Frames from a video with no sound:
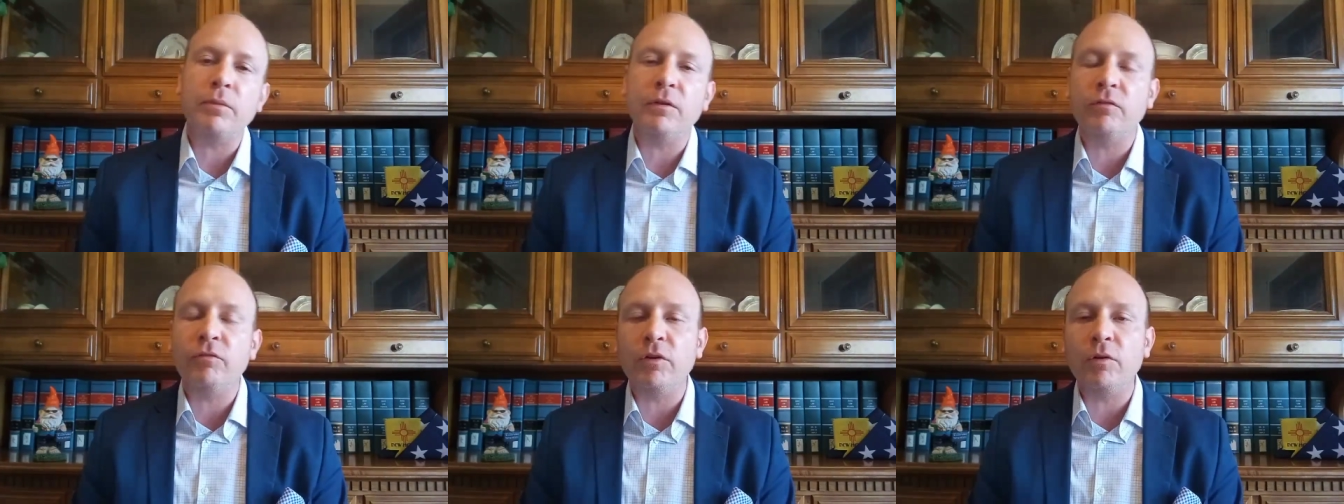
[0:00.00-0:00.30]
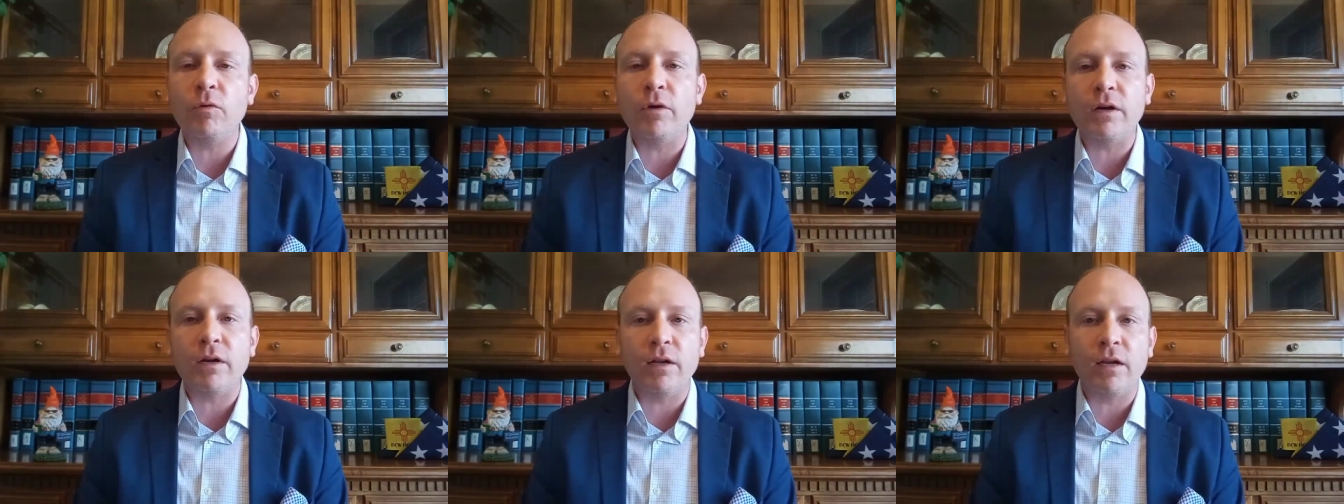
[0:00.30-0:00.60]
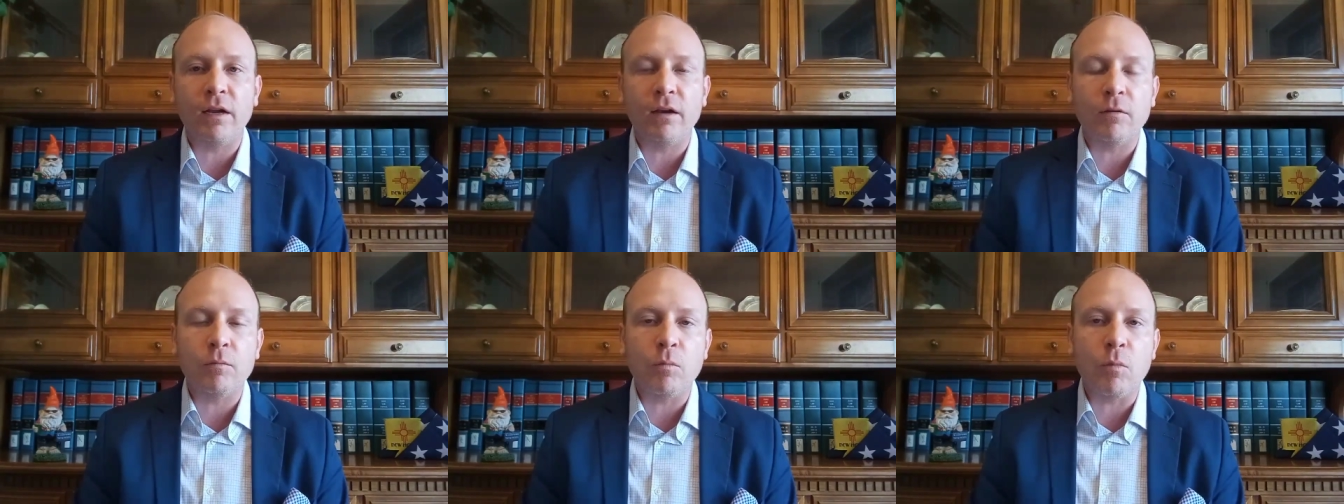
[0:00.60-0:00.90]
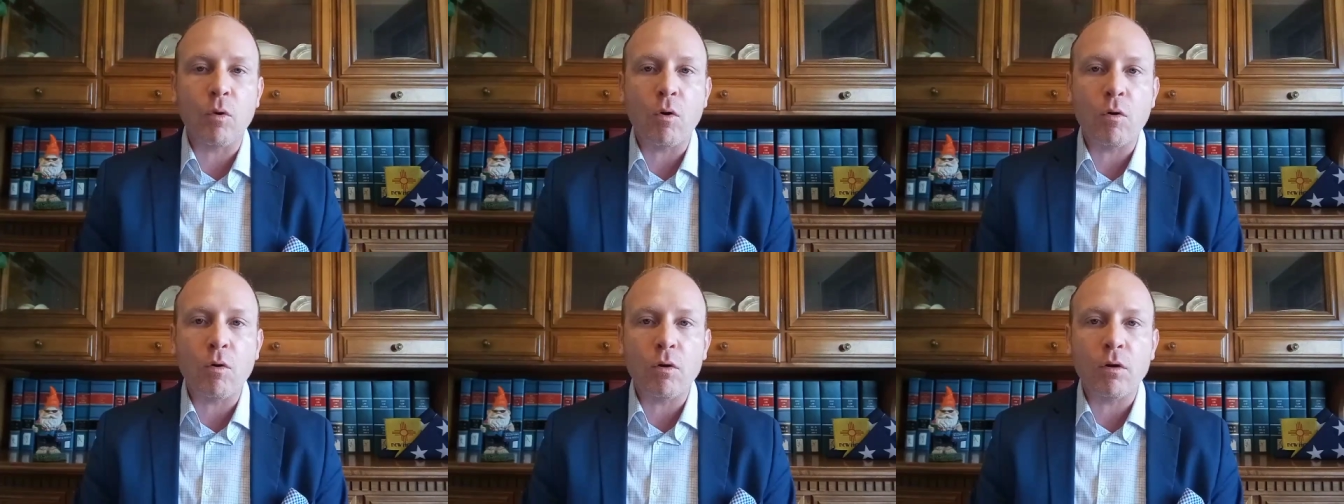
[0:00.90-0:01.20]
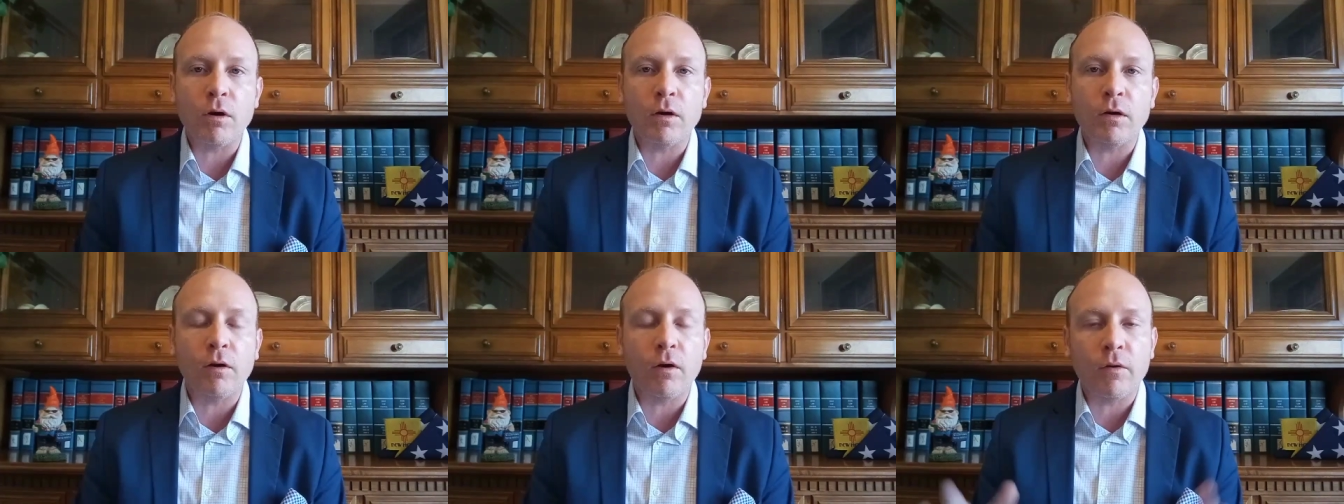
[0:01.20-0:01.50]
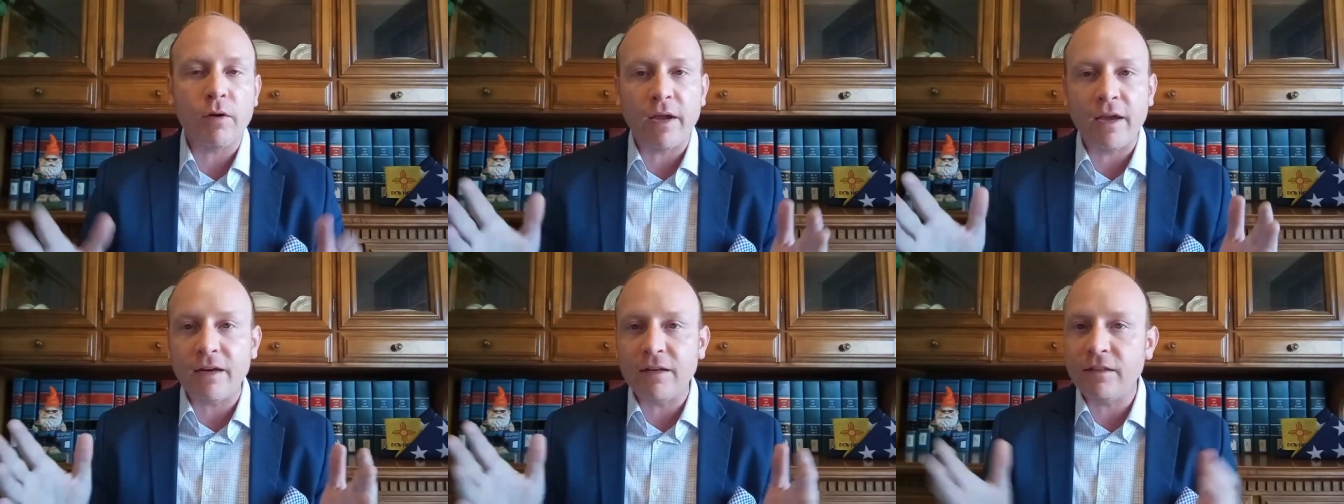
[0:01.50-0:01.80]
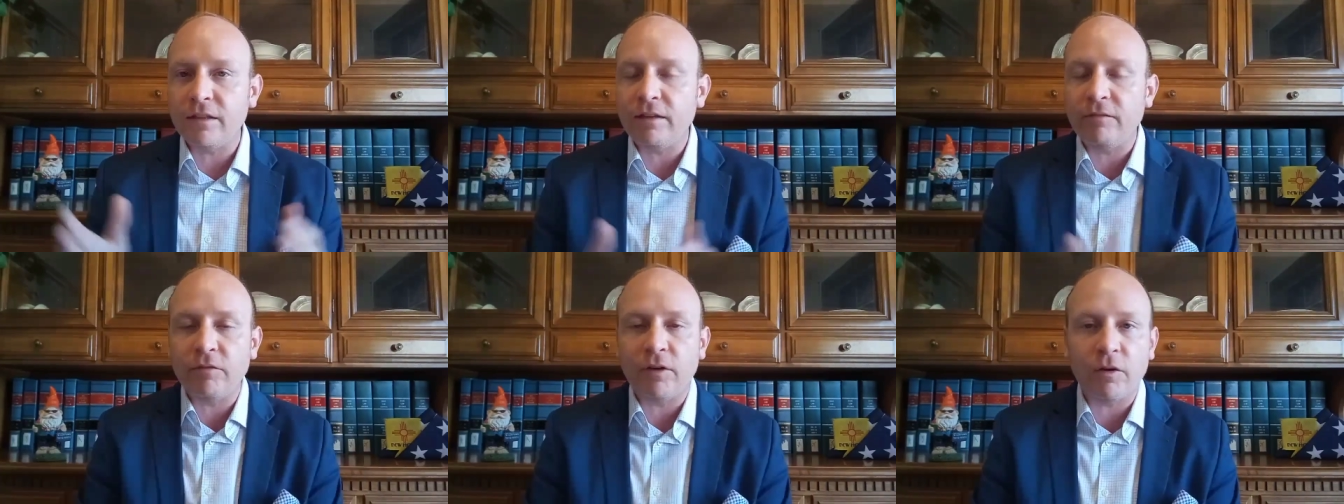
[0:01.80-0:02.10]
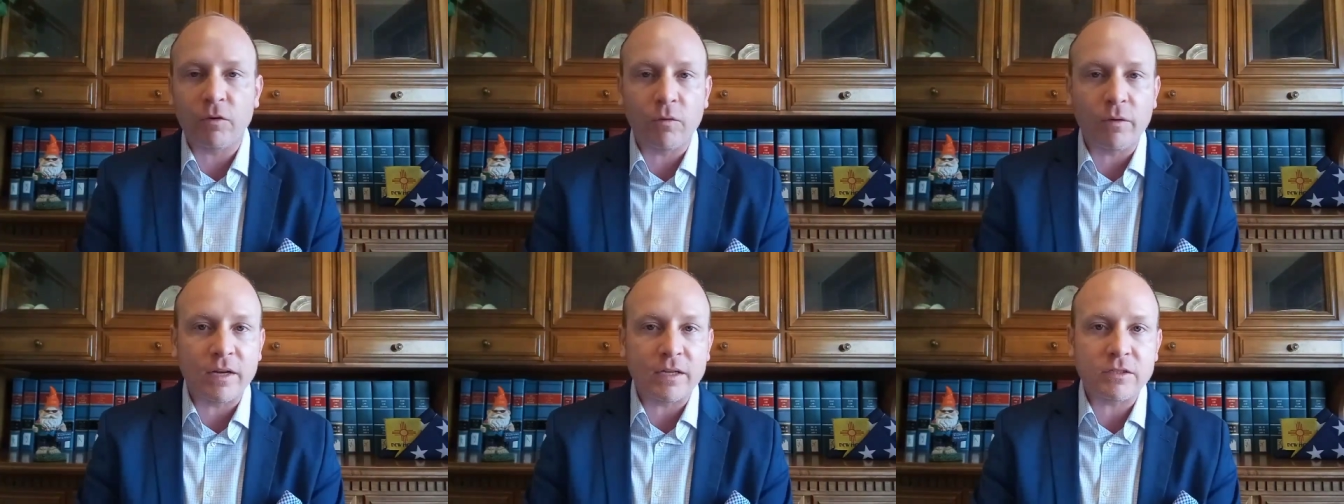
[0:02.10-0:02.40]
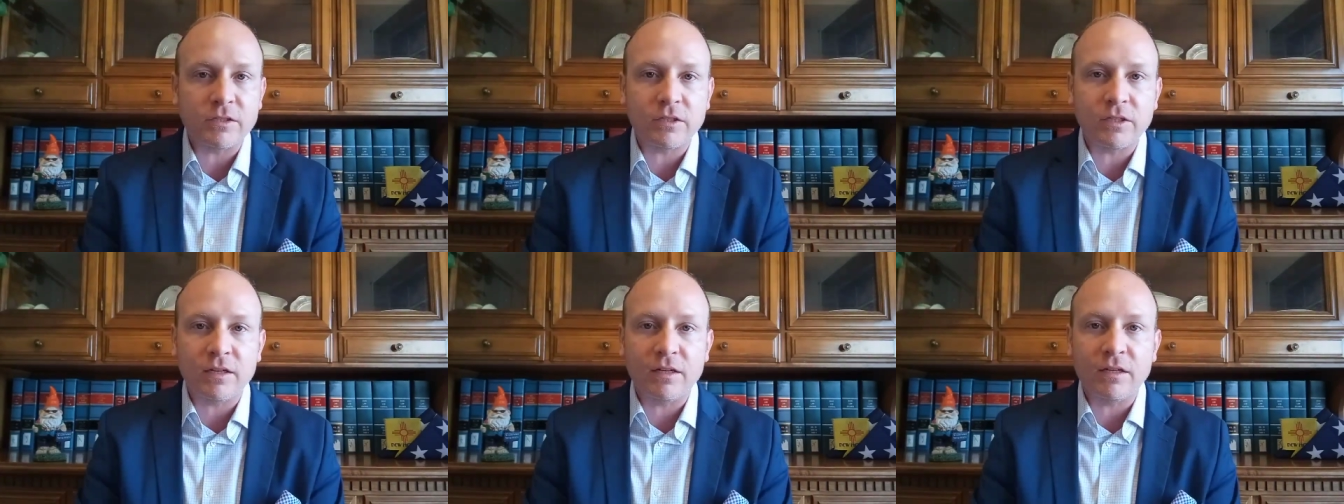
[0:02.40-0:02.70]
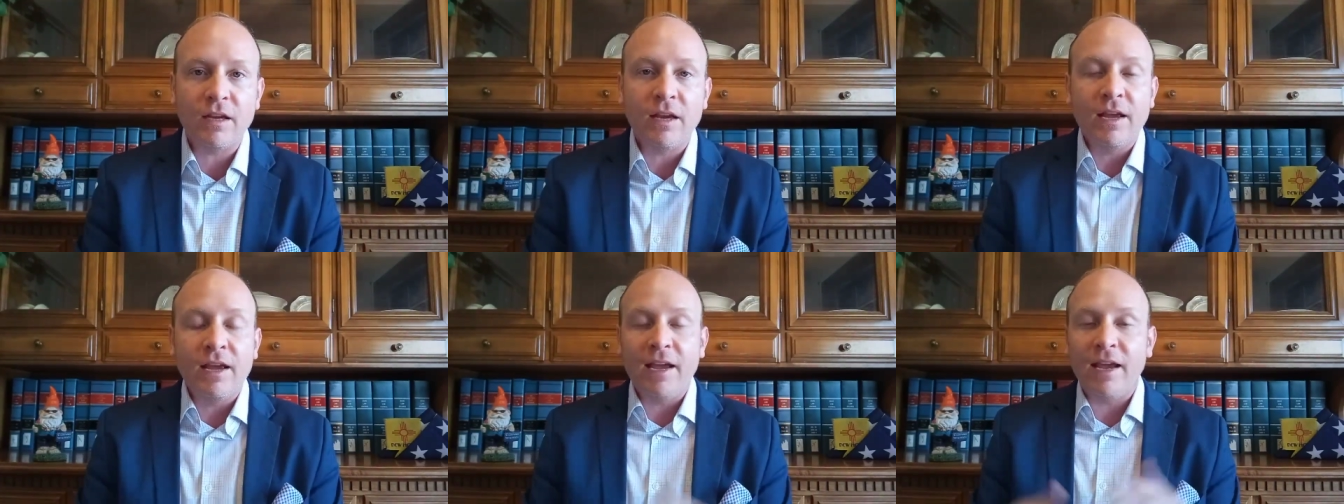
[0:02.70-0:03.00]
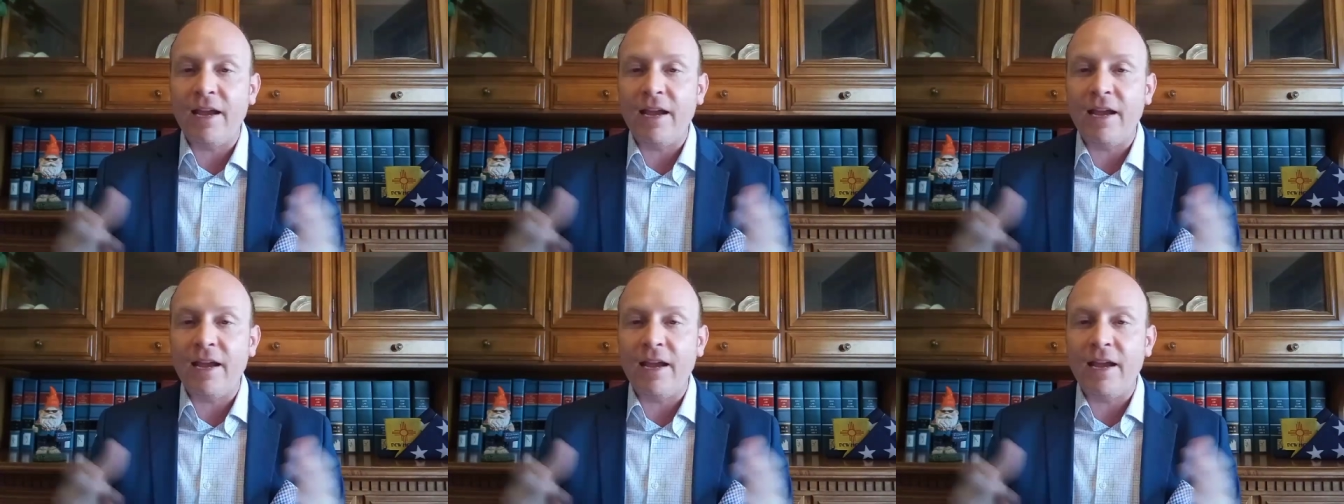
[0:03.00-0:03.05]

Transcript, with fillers: If you want to hear more, go ahead and leave a question,